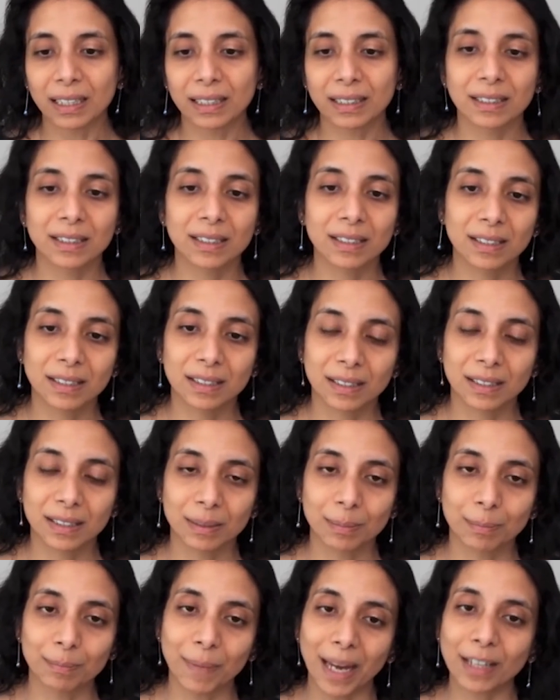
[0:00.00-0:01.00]
it
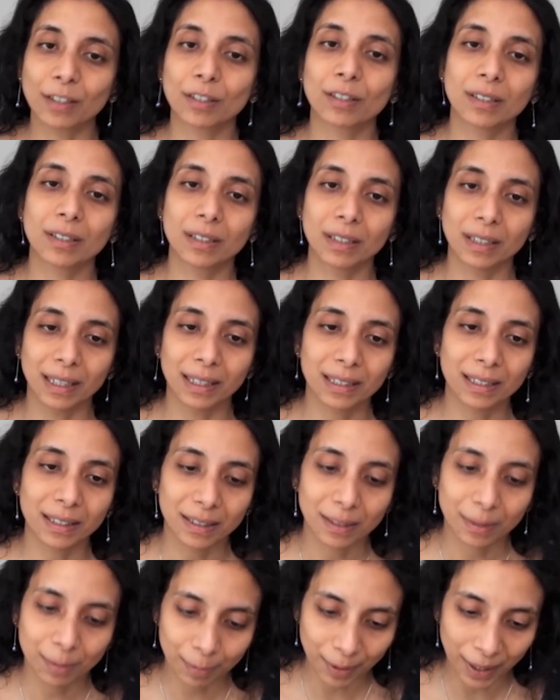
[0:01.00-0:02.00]

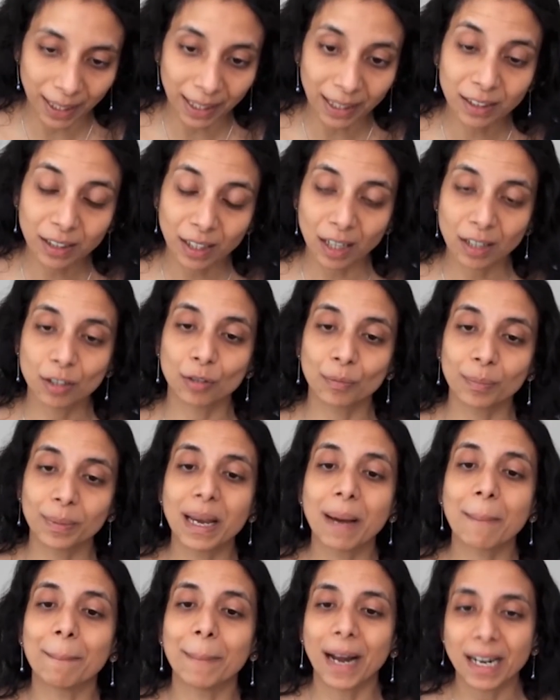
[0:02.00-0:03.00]
is predicted to
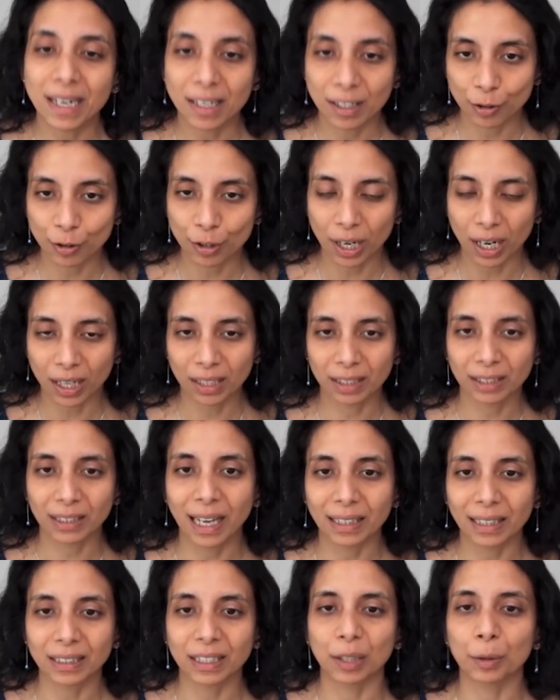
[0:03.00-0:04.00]
be a better drug
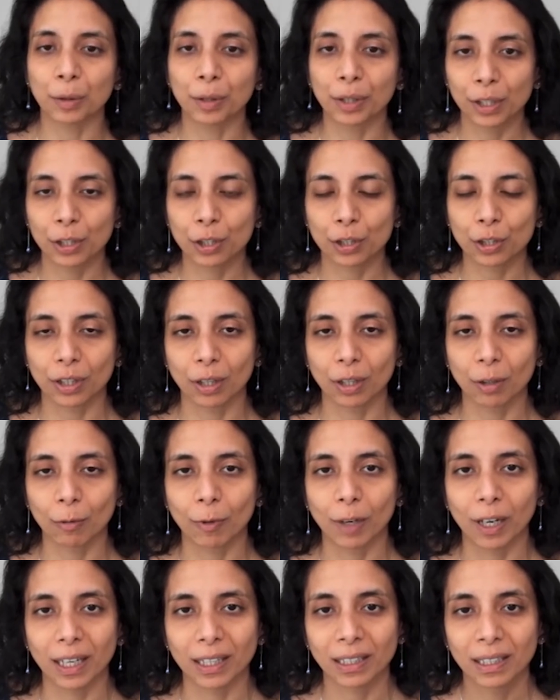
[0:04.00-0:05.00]
than the original
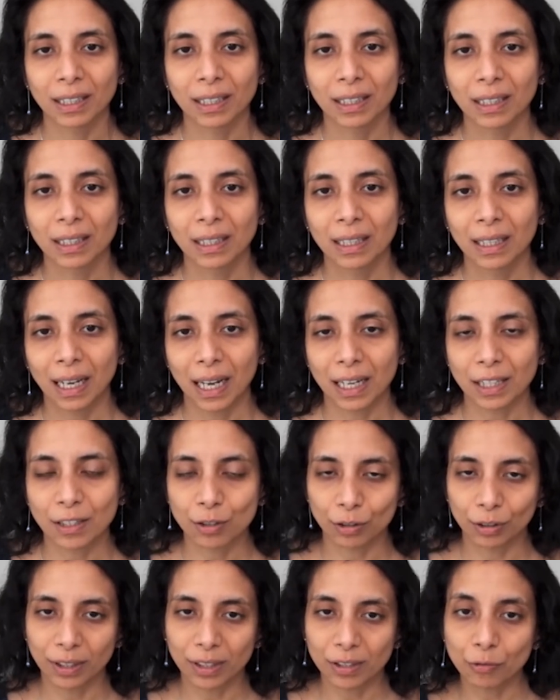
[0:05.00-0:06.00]
one. And
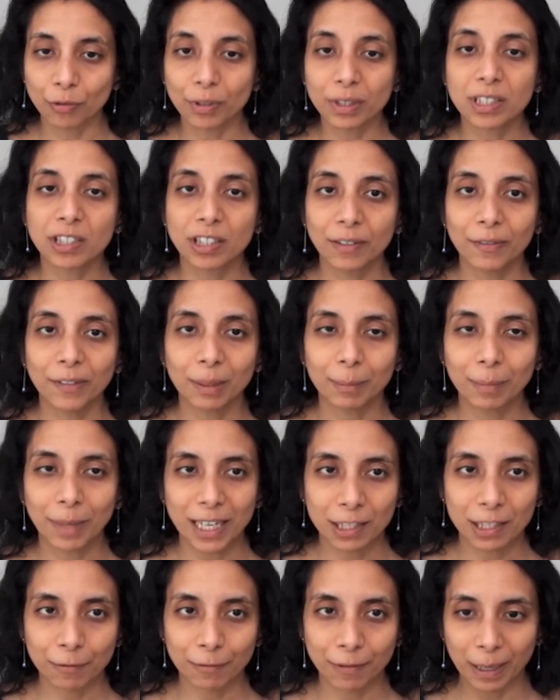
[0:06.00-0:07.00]
so this
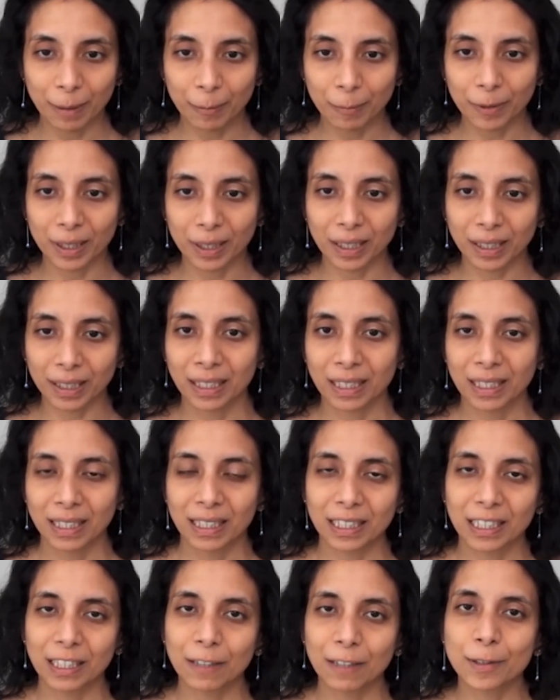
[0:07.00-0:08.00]
retrieval-based framework
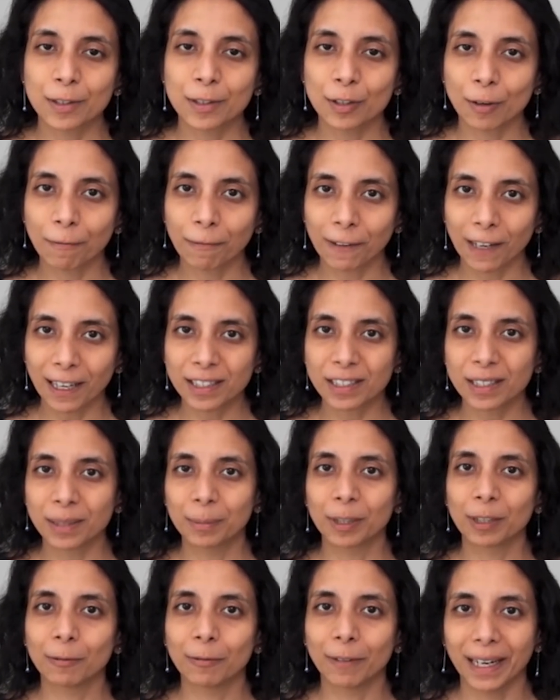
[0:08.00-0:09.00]
gives you a
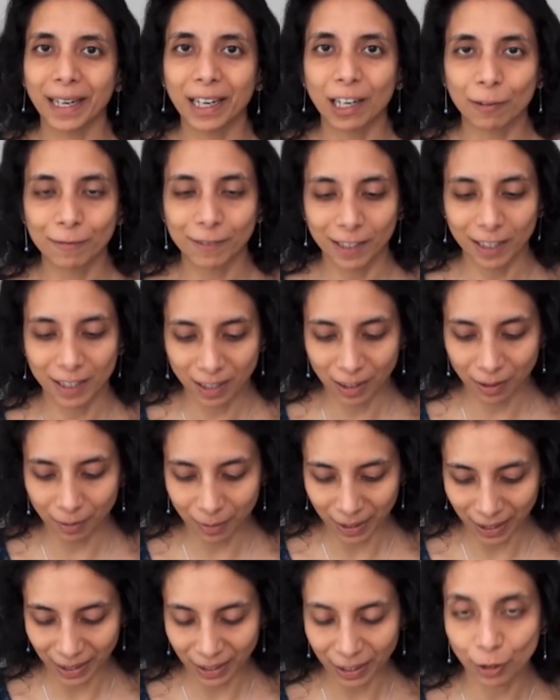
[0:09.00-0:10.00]
flexible way of
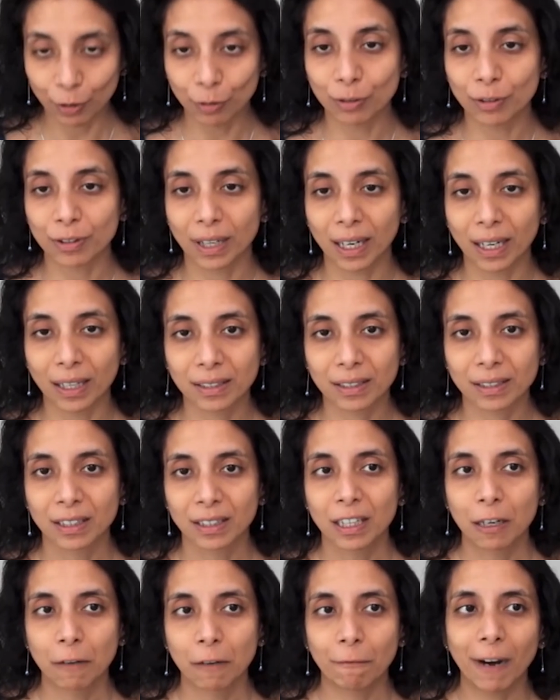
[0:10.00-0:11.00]
discovering new
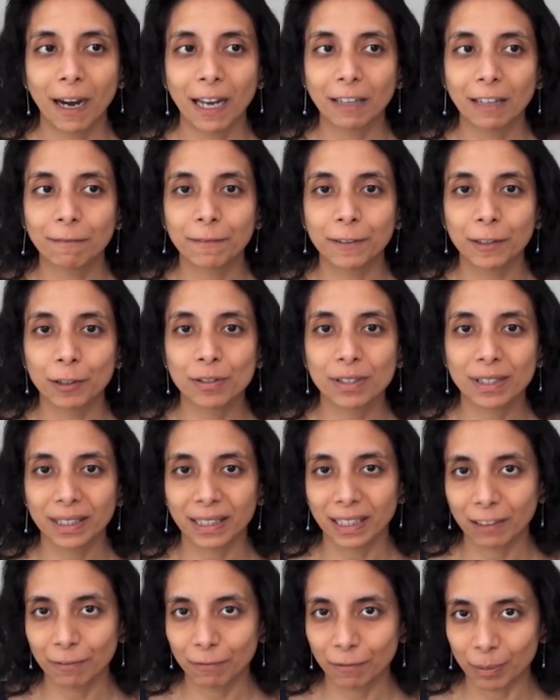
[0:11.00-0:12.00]
drugs while
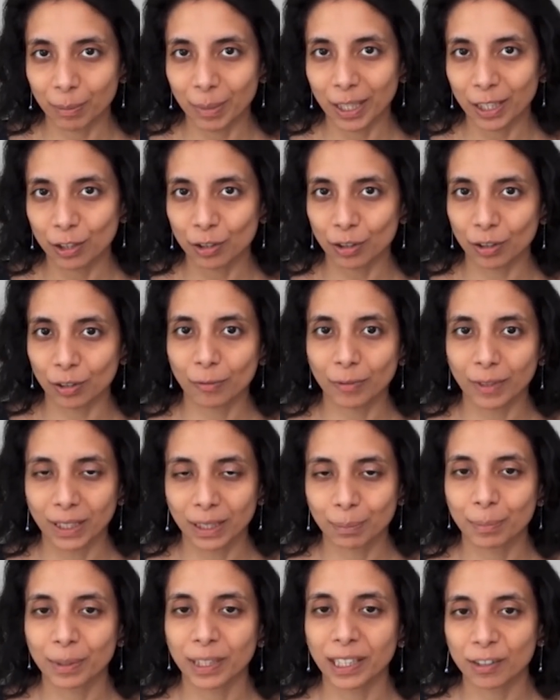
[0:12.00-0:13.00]
fusing information
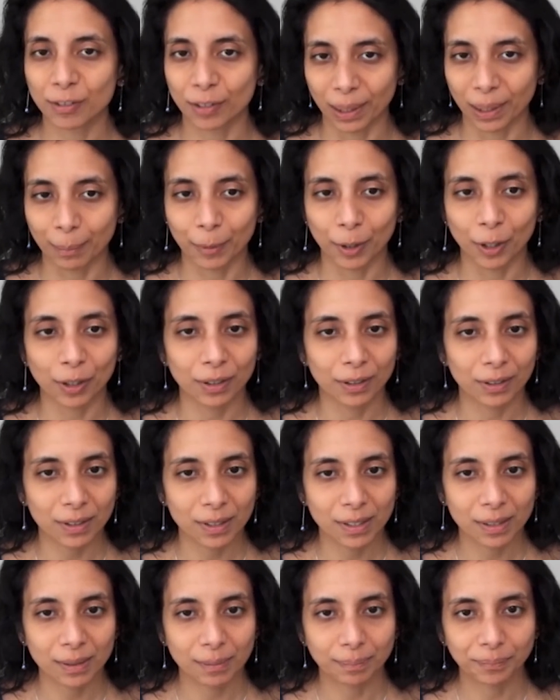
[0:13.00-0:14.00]
with pre-trained
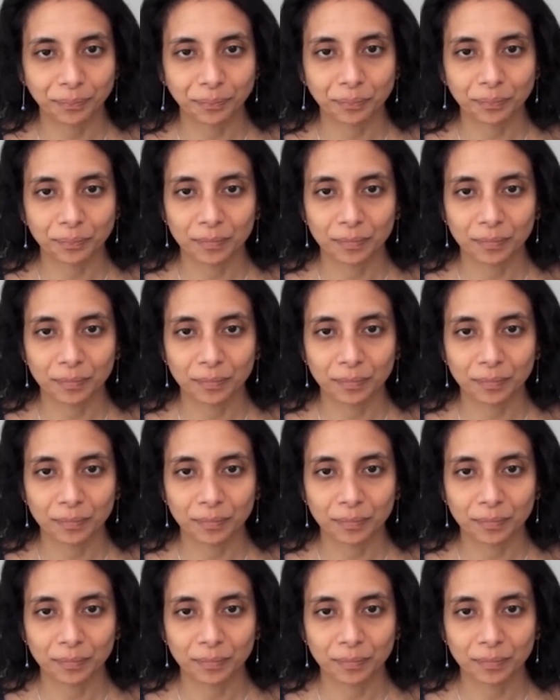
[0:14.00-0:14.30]
models.